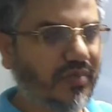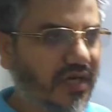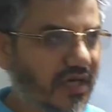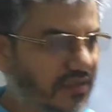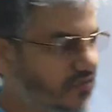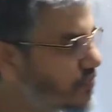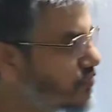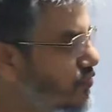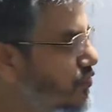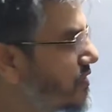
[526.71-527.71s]

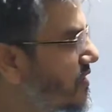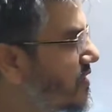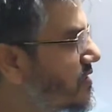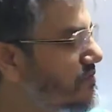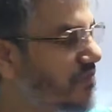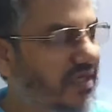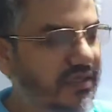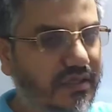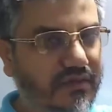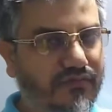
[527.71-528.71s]
pass through this
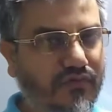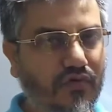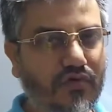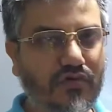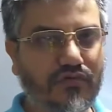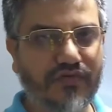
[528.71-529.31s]
metal foil